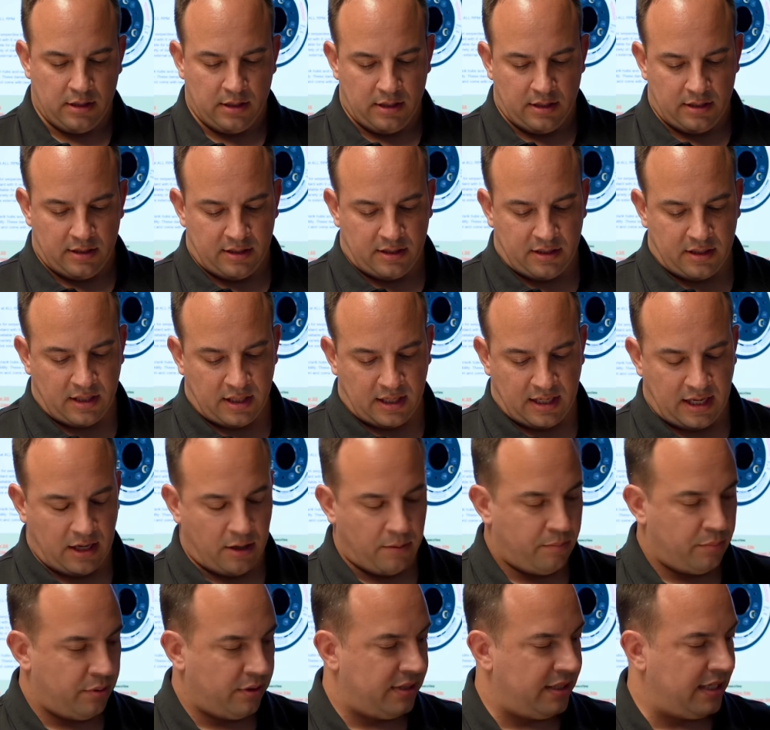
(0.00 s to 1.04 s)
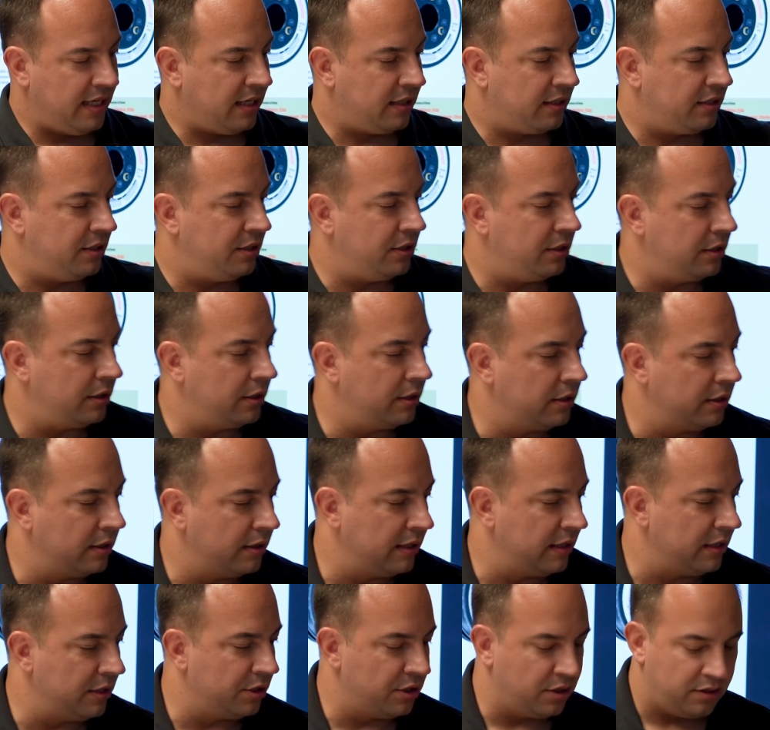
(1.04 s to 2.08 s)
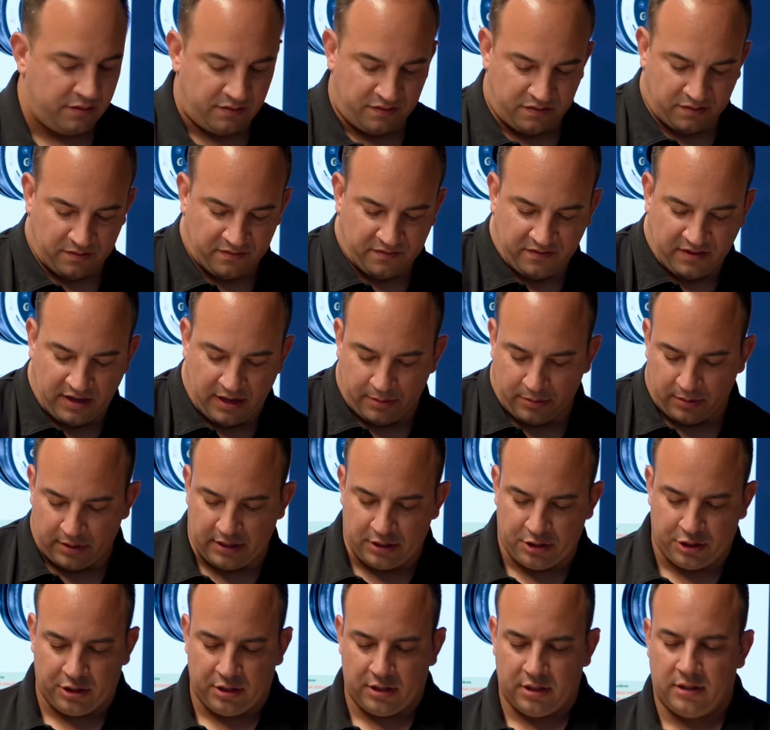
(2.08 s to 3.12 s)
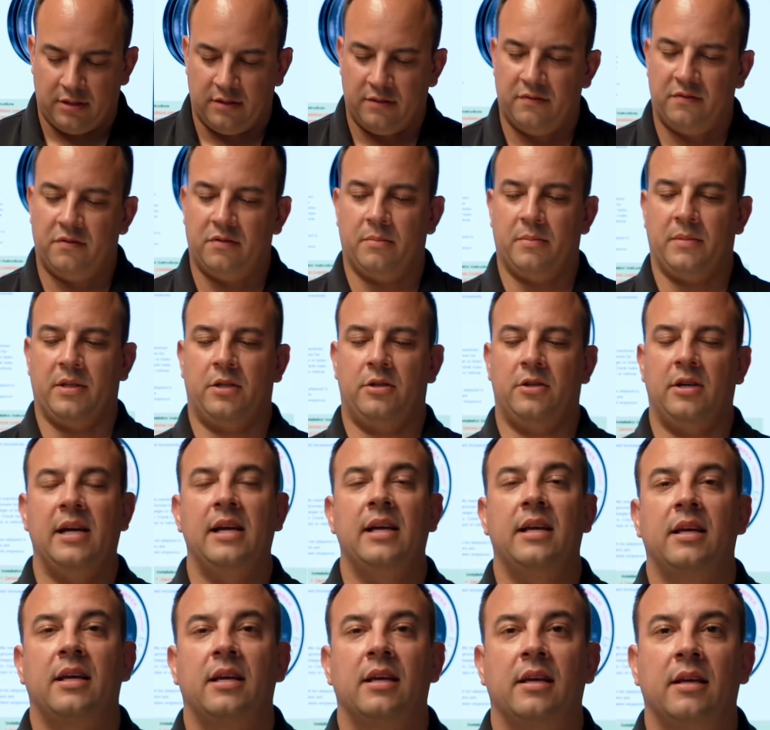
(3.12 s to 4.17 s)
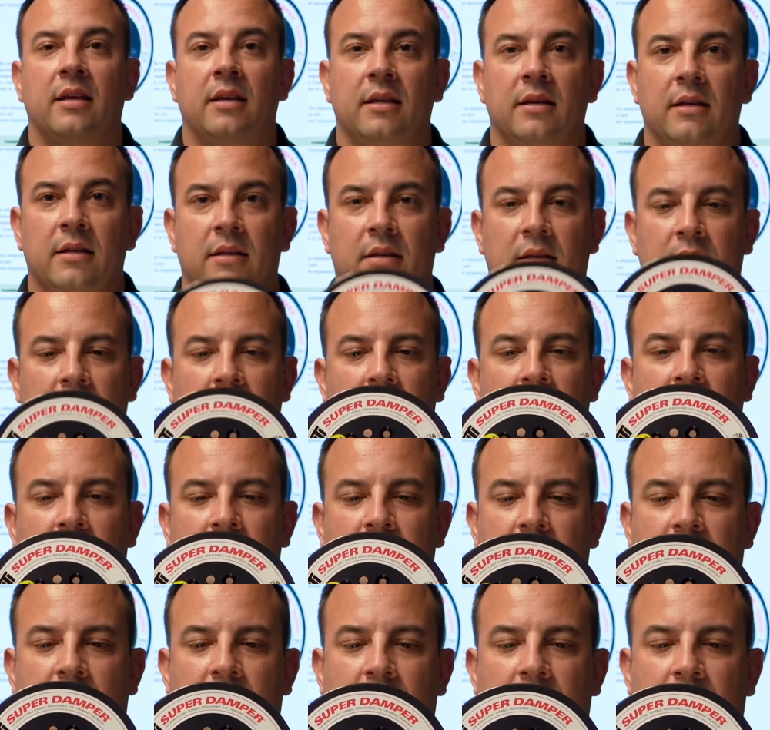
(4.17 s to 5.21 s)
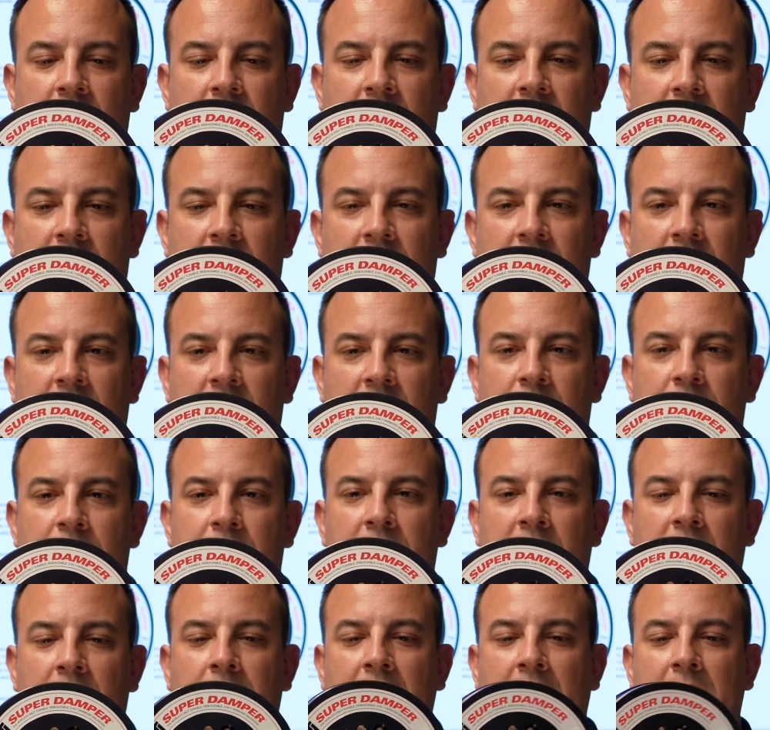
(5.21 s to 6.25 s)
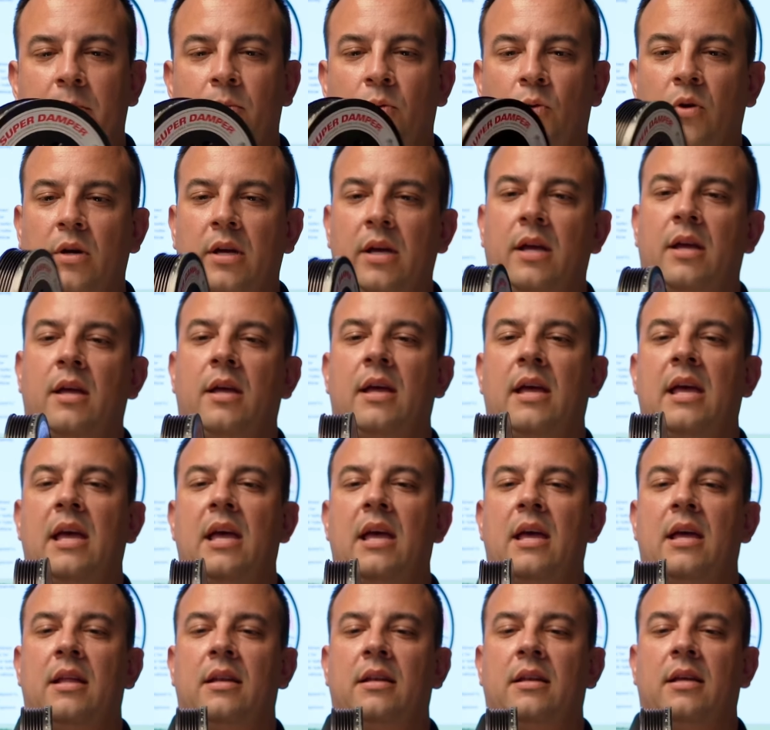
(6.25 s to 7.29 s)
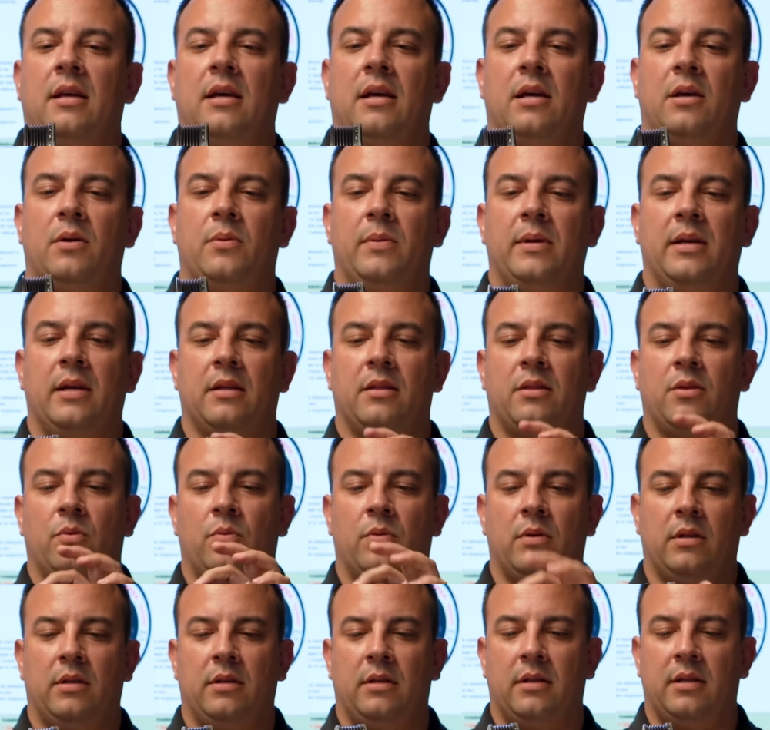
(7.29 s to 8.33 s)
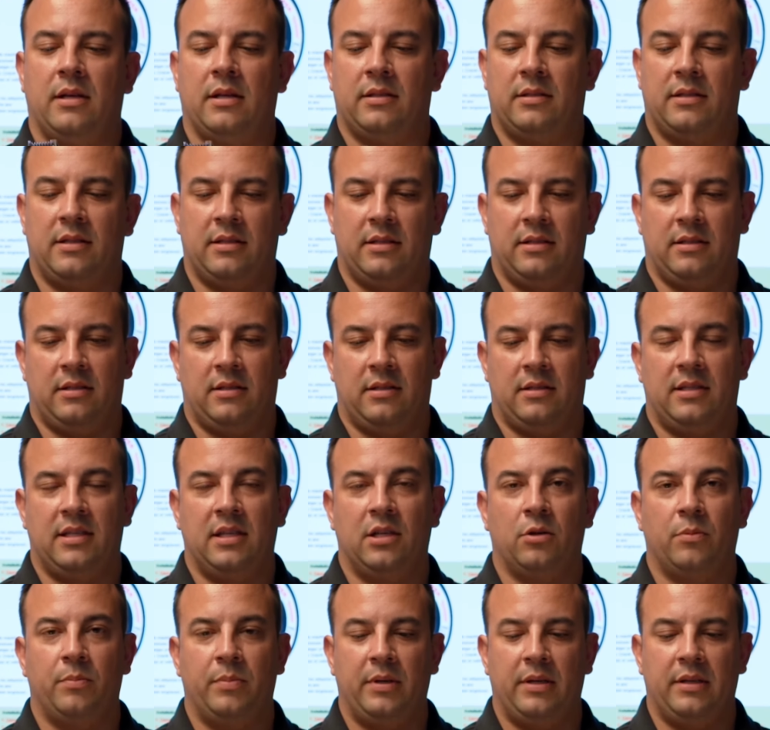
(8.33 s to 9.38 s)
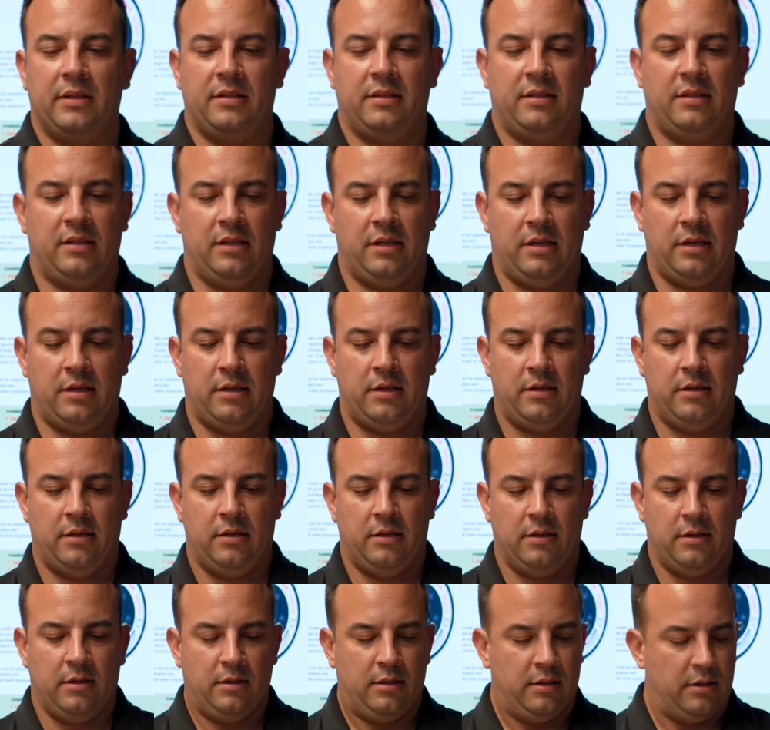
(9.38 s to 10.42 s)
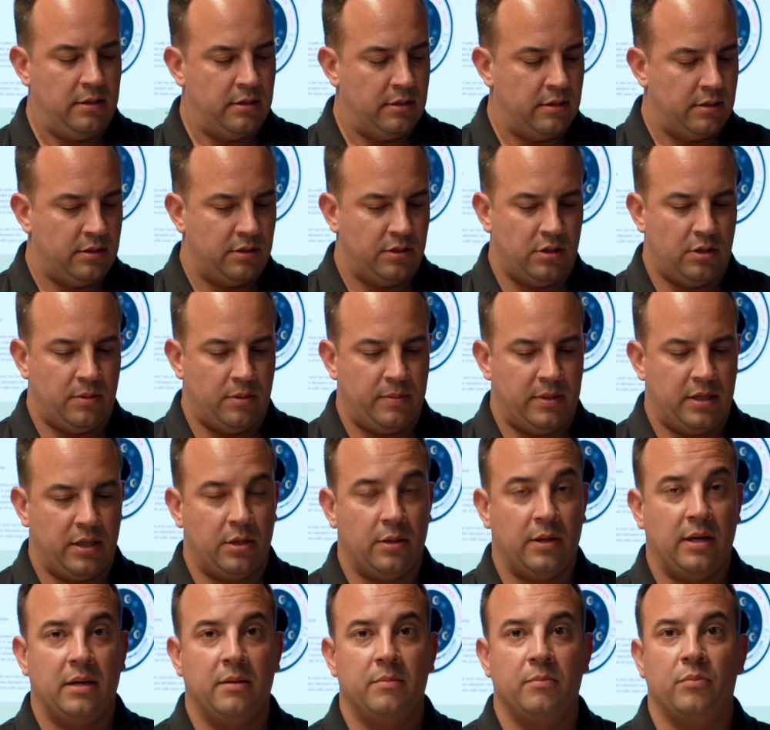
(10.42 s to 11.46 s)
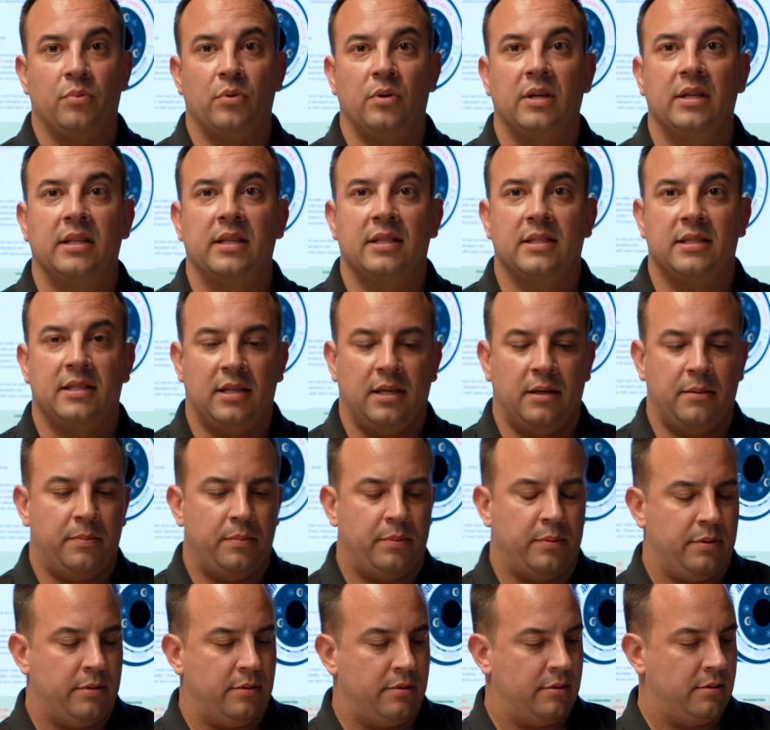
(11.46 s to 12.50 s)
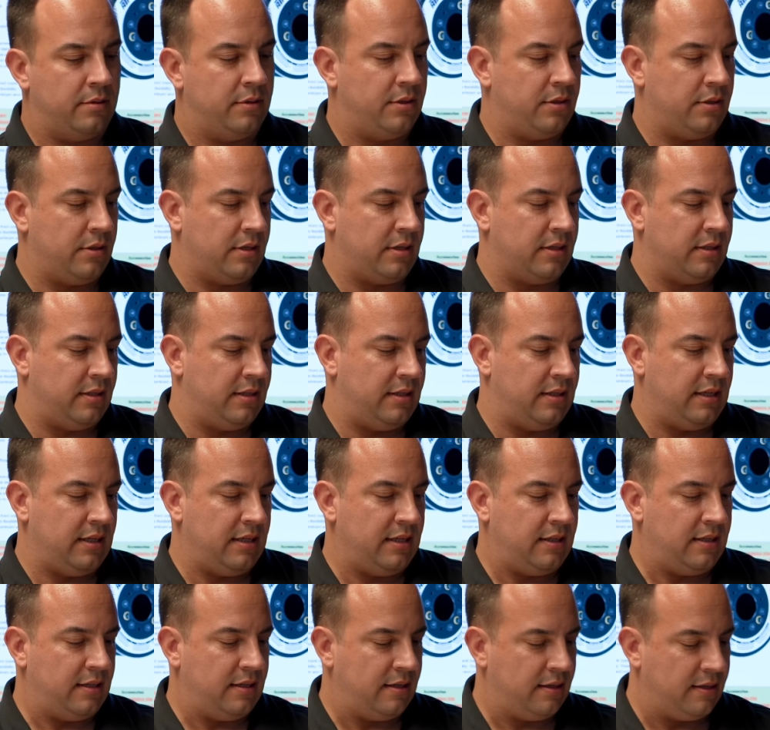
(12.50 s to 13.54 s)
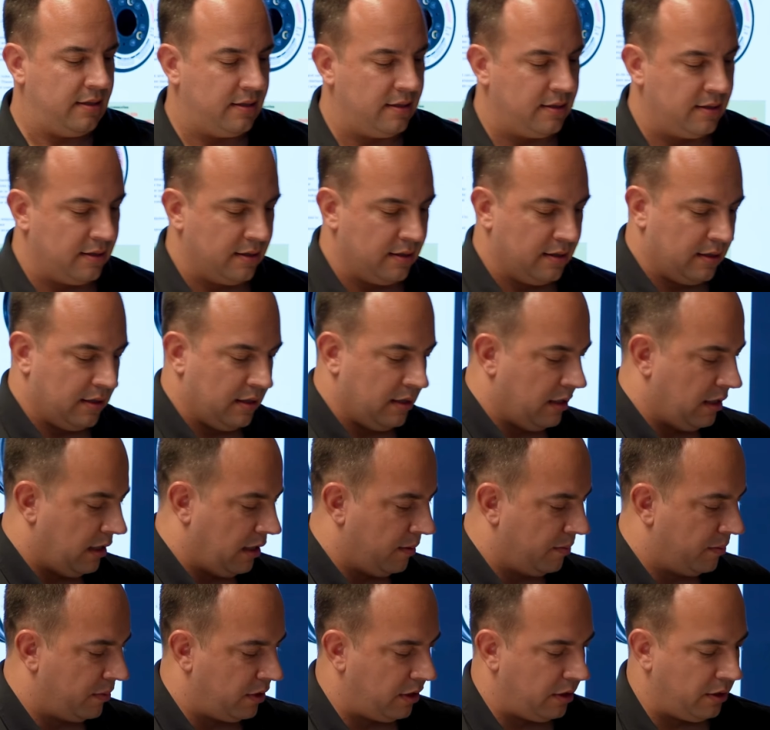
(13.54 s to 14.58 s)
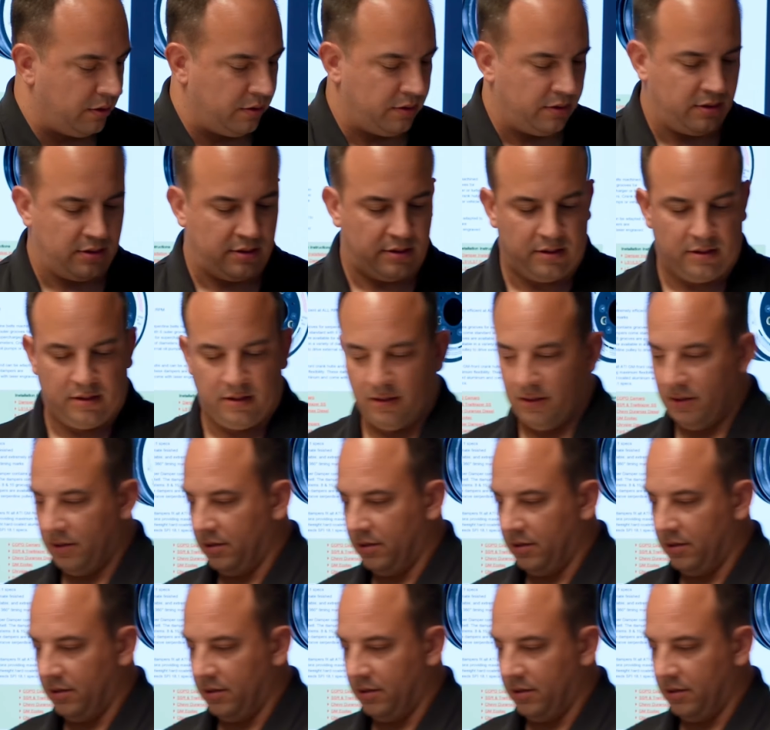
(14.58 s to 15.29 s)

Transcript: It's going to help protect your engine from vibration from the crank. So this is this big bad boy, and we got the one that is a single piece here. So I'm going to go ahead and bring this up so I can see it up close.